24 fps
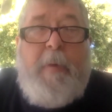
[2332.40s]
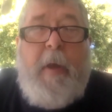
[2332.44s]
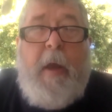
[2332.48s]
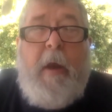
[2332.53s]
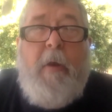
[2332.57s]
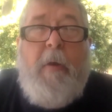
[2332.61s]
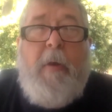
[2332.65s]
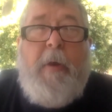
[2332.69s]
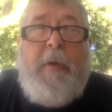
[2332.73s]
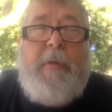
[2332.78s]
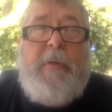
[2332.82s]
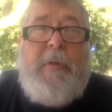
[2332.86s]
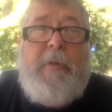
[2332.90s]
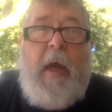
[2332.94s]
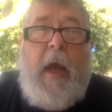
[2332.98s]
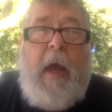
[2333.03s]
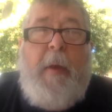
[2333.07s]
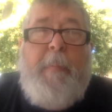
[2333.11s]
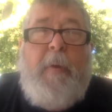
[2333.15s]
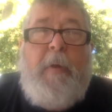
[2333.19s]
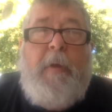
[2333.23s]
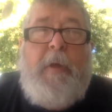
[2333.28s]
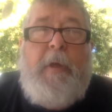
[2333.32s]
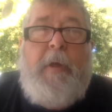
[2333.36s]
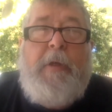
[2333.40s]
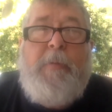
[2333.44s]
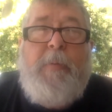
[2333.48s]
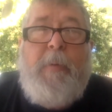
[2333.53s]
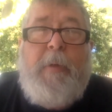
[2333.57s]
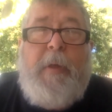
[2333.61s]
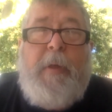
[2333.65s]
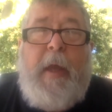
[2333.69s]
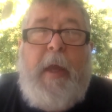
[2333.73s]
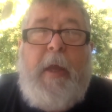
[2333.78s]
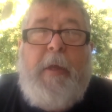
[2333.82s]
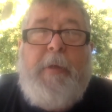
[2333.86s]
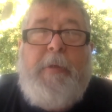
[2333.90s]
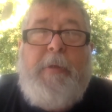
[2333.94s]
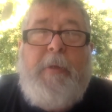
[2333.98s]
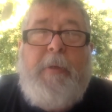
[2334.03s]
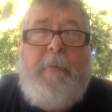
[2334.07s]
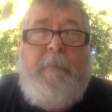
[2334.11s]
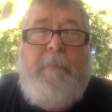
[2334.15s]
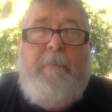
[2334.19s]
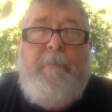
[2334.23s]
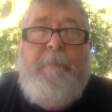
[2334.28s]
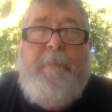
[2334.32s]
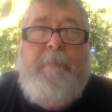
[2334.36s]
Paris Diamond Leagues were
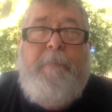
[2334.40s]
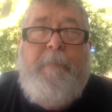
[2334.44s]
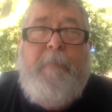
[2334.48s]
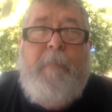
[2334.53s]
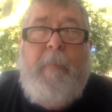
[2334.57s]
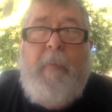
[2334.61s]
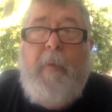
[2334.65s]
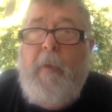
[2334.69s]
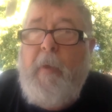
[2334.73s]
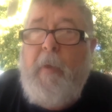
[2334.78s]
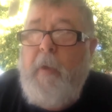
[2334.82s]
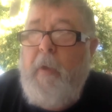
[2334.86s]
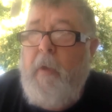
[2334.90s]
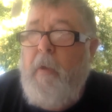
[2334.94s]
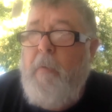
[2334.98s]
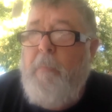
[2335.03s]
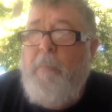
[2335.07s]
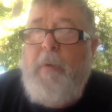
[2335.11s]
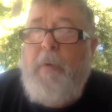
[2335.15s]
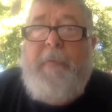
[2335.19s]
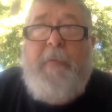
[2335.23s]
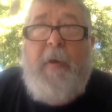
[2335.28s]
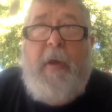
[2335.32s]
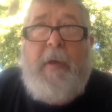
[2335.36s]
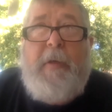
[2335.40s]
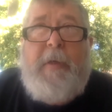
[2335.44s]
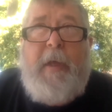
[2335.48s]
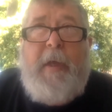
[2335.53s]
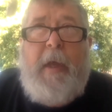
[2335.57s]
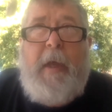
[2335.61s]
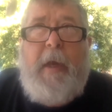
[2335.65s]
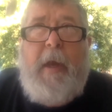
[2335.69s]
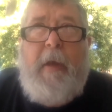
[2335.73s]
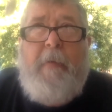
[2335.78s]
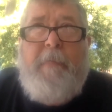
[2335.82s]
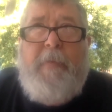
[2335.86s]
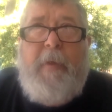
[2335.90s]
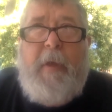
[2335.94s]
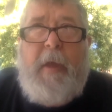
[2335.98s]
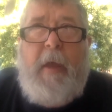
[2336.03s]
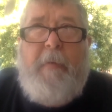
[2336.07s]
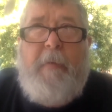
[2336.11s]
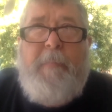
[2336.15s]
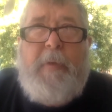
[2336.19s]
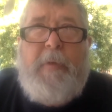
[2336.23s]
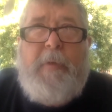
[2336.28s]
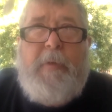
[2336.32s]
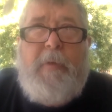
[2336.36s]
canceled. Prefontaine, I think
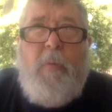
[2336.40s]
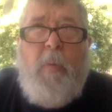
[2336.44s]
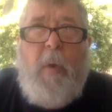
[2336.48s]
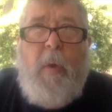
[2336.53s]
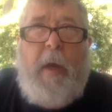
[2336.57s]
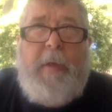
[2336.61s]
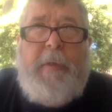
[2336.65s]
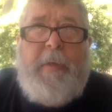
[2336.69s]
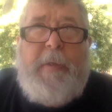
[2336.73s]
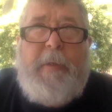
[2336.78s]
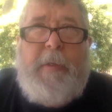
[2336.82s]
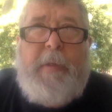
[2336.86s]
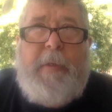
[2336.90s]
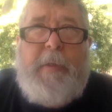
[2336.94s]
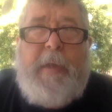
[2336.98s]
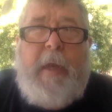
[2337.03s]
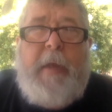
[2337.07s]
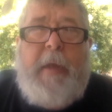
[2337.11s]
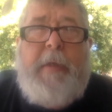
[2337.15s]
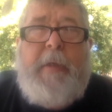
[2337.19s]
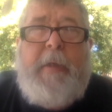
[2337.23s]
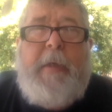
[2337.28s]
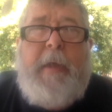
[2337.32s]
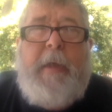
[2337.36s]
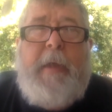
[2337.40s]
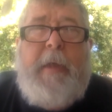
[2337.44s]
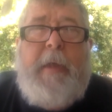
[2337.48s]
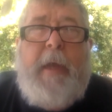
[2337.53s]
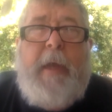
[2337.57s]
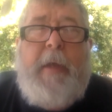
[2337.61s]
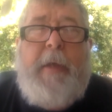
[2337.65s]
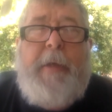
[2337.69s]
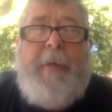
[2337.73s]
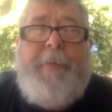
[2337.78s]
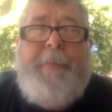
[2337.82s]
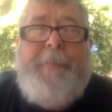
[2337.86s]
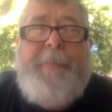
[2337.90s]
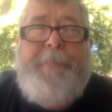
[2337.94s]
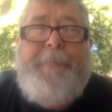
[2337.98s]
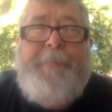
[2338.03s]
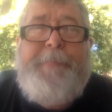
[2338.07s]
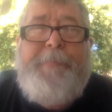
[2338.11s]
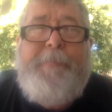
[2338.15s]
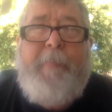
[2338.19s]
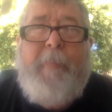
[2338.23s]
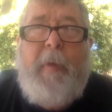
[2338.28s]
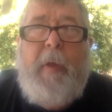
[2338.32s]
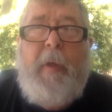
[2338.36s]
I've missed twice since 1990.
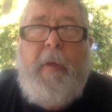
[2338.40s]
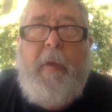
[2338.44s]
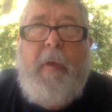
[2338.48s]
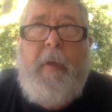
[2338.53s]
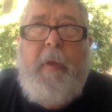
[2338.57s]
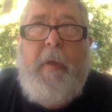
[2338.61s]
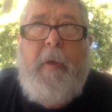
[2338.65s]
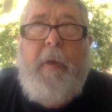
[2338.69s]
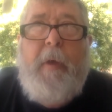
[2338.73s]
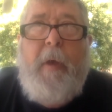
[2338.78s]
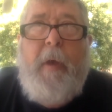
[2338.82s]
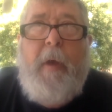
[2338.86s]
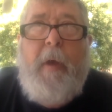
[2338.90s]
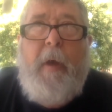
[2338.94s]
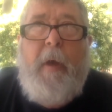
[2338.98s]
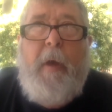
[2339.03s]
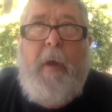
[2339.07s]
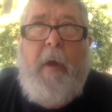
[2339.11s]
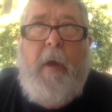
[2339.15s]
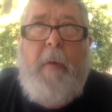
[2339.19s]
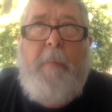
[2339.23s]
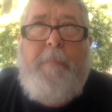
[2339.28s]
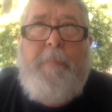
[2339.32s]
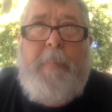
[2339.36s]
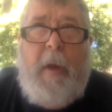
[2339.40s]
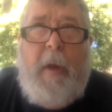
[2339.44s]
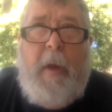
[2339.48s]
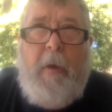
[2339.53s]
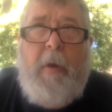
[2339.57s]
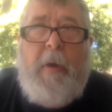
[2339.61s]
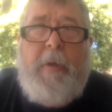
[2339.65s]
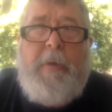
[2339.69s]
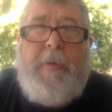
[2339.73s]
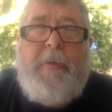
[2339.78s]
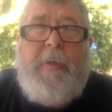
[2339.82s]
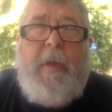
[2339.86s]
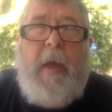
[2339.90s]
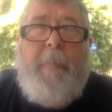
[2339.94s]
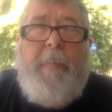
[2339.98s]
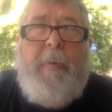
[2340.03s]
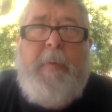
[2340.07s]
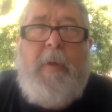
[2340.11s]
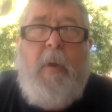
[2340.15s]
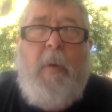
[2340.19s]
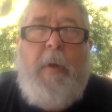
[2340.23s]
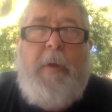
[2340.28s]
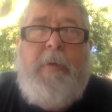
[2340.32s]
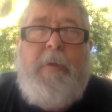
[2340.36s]
Uh, Paris, I've
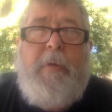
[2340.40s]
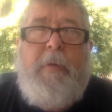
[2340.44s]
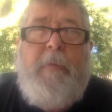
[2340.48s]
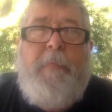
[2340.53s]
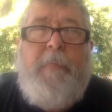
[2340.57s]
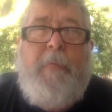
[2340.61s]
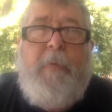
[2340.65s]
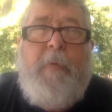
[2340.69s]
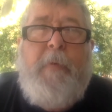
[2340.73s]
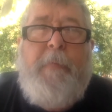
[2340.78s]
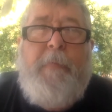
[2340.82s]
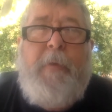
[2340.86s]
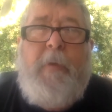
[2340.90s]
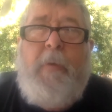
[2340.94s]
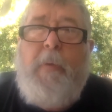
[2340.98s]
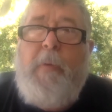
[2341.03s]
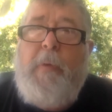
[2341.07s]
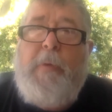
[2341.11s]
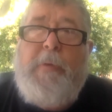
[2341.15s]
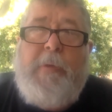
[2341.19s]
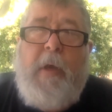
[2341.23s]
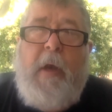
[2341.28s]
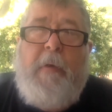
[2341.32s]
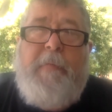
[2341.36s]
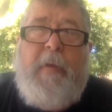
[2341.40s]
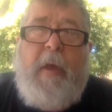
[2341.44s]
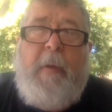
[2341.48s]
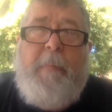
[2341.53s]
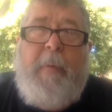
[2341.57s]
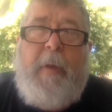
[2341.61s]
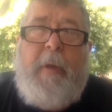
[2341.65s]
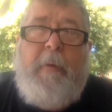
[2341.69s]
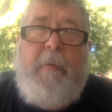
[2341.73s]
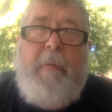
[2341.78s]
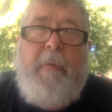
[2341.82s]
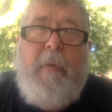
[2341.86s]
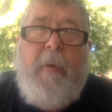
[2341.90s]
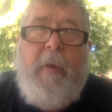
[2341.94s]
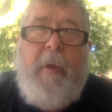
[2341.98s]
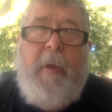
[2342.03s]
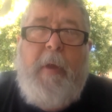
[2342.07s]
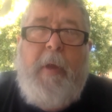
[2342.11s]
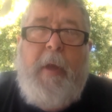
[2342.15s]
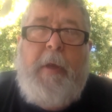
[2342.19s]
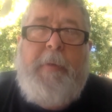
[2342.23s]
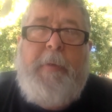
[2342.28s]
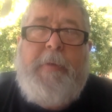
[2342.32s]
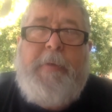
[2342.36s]
been going to for a few years. Love that meet.
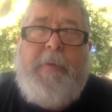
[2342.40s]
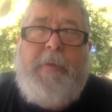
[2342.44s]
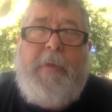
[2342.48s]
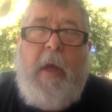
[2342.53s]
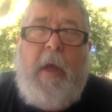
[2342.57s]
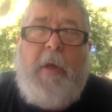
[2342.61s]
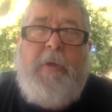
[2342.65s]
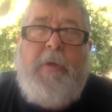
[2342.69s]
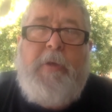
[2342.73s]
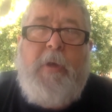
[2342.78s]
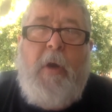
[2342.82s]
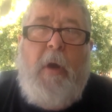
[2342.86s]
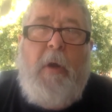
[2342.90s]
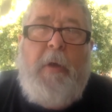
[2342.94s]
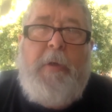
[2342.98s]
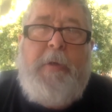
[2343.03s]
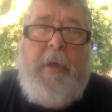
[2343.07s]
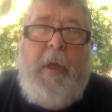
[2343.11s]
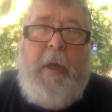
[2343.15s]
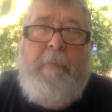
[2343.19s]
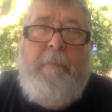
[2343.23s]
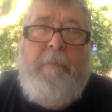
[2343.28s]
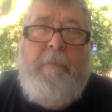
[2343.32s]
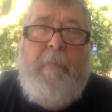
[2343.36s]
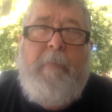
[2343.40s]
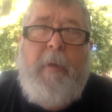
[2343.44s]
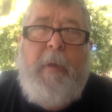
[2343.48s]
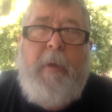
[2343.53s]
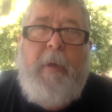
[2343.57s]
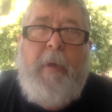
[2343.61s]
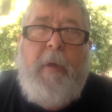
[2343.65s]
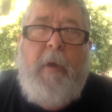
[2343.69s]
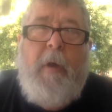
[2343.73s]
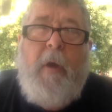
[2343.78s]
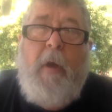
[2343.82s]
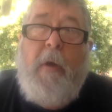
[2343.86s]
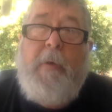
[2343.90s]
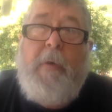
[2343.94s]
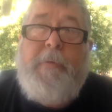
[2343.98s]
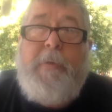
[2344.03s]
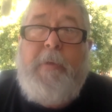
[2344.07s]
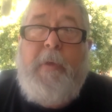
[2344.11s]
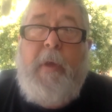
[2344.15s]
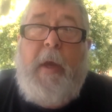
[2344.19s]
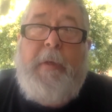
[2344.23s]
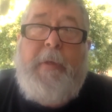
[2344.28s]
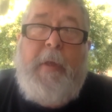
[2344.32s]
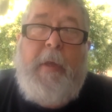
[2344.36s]
And the Stade Charléty. Also
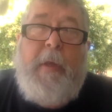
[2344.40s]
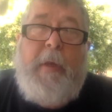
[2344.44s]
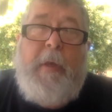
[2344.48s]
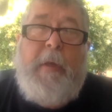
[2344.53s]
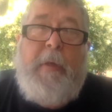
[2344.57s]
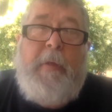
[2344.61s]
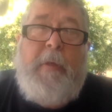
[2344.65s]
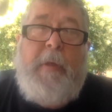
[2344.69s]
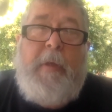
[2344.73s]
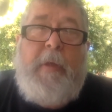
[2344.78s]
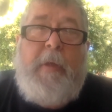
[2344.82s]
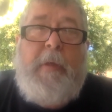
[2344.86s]
liked it in the